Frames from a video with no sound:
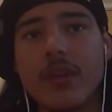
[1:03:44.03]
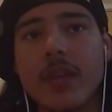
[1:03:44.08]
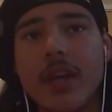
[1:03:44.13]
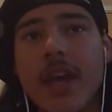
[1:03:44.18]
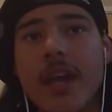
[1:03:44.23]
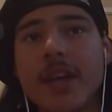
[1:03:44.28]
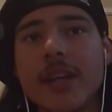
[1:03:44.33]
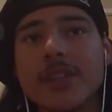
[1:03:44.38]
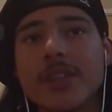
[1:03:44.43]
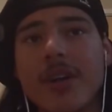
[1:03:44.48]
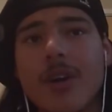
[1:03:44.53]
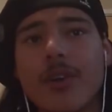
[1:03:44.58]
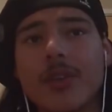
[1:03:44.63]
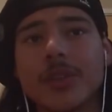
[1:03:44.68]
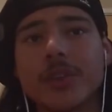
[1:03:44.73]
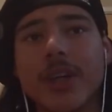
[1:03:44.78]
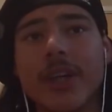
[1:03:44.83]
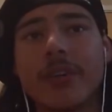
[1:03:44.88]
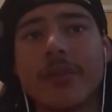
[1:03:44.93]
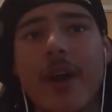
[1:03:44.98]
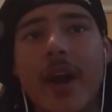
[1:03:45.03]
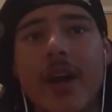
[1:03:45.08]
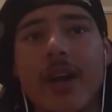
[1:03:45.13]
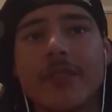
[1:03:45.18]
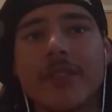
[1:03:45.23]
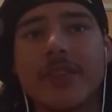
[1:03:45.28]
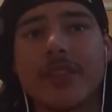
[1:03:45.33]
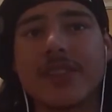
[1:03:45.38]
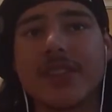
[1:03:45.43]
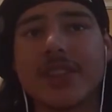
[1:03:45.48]
And it's all trying to round
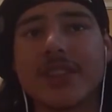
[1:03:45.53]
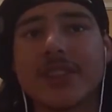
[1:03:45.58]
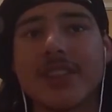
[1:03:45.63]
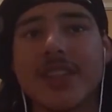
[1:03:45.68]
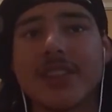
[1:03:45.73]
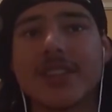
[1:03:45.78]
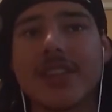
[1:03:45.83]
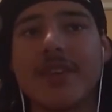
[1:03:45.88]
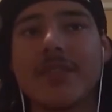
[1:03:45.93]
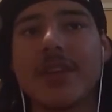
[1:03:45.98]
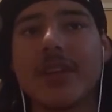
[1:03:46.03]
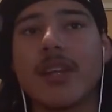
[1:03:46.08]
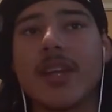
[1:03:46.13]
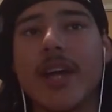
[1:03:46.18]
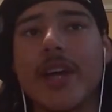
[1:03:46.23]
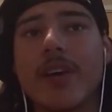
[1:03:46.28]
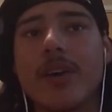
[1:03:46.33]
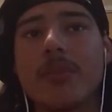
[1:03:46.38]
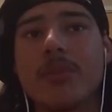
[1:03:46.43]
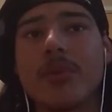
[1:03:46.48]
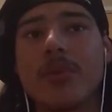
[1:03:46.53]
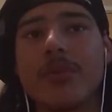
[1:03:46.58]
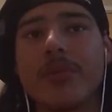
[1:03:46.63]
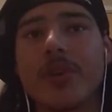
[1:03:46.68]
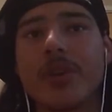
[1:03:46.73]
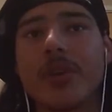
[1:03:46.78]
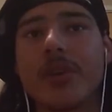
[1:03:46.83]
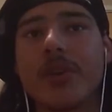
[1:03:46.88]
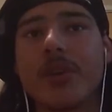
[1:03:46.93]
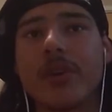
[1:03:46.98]
up the success of the Lego
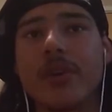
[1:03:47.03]
movie.